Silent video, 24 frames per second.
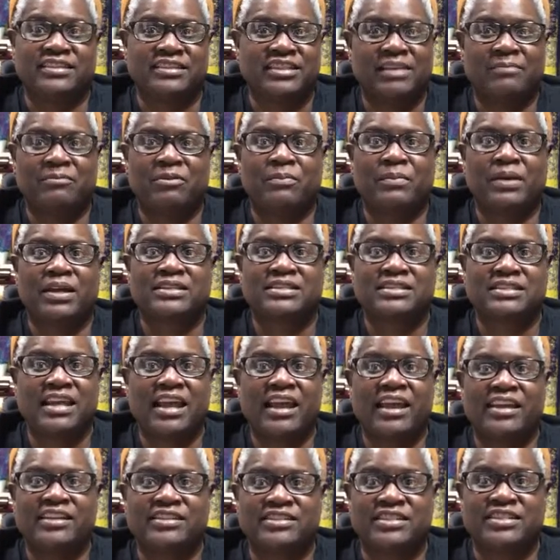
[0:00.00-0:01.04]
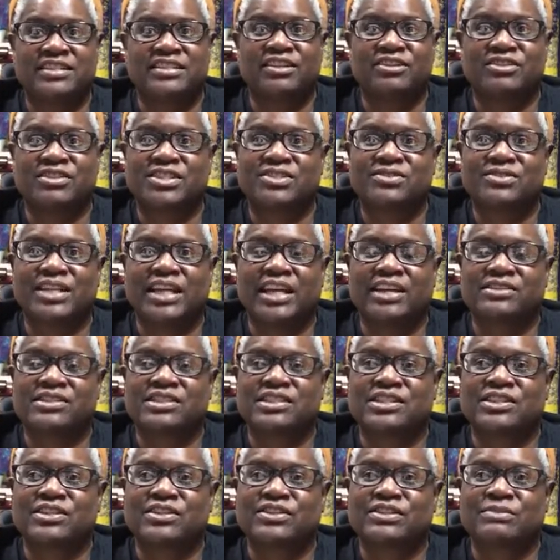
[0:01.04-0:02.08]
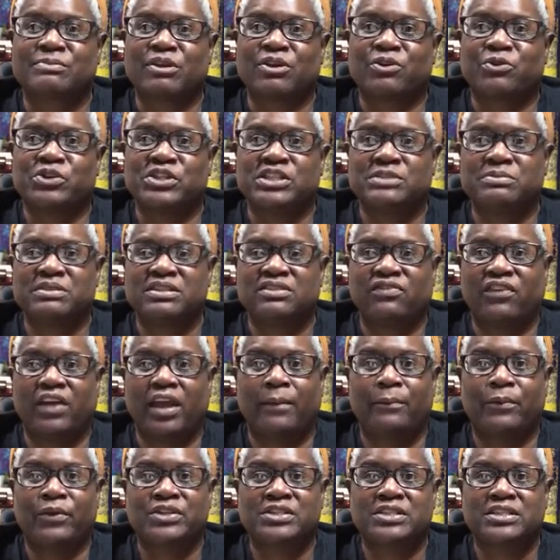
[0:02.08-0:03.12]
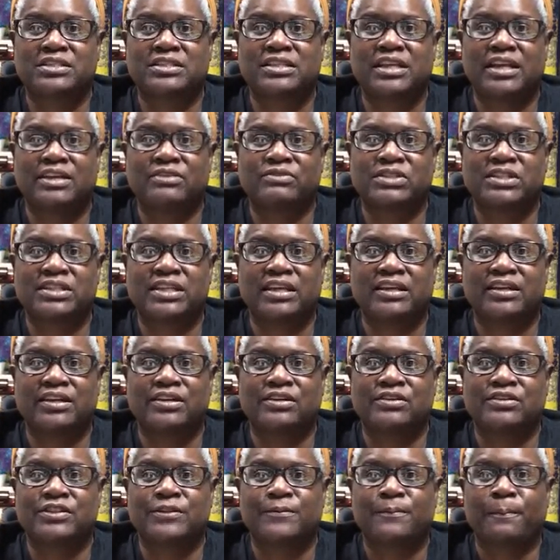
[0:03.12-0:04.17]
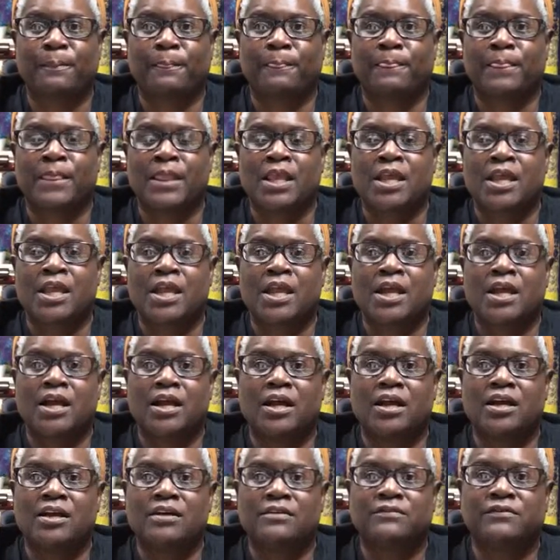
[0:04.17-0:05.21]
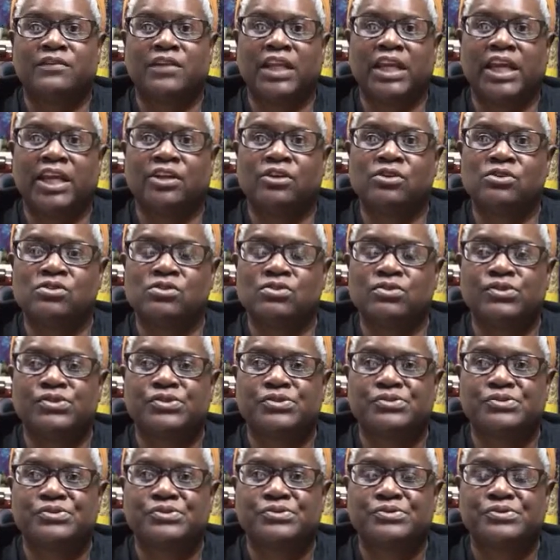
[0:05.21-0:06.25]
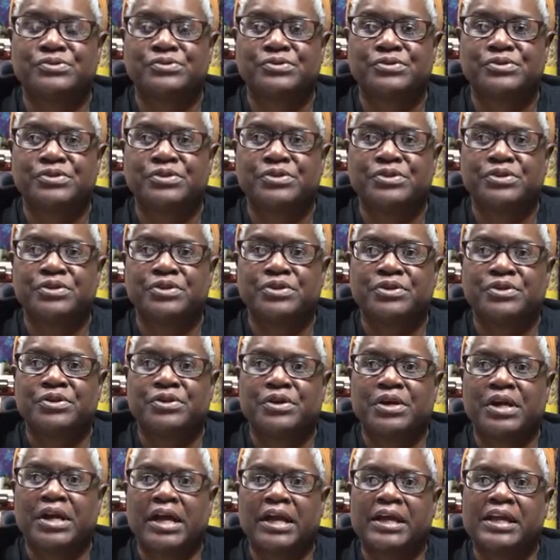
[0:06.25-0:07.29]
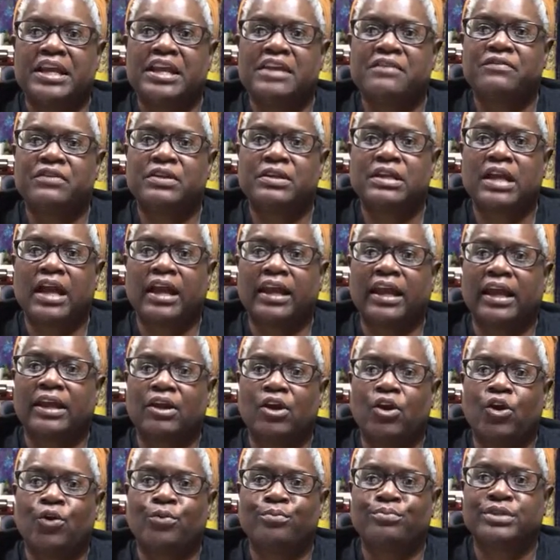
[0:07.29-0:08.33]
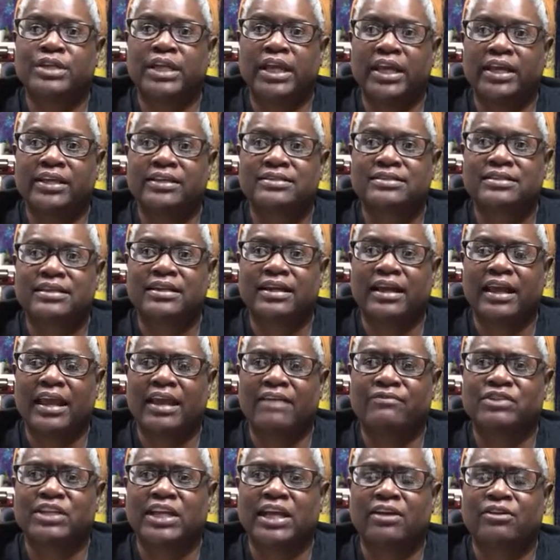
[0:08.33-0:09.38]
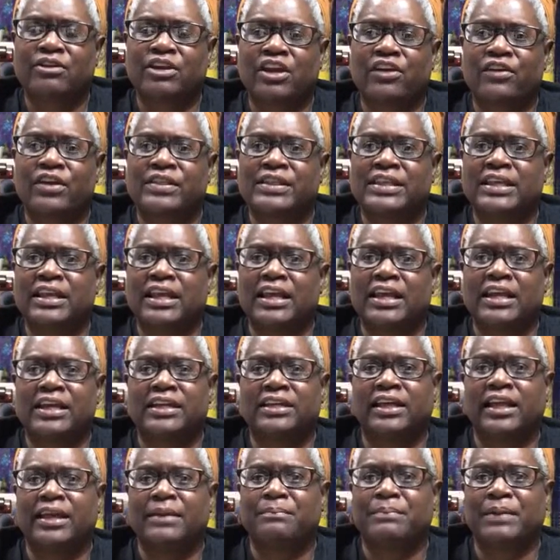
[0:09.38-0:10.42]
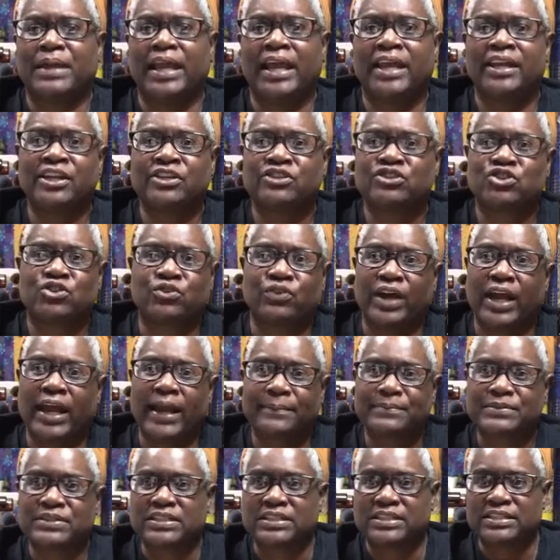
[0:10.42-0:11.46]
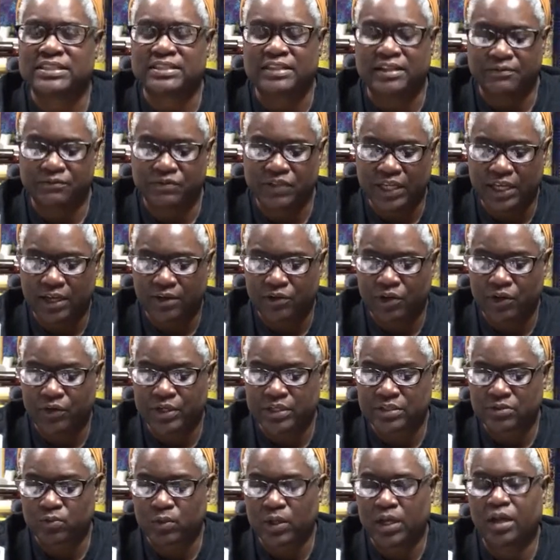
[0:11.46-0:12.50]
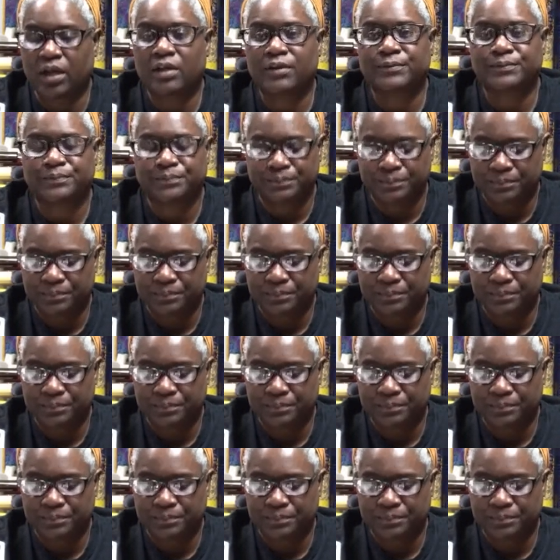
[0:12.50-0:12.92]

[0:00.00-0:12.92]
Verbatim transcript: and some of my stash is also downstairs my christmas fabrics is downstairs uh, flannels I even i got home decks that i have down there and then i got like batting scraps and stuff down there as well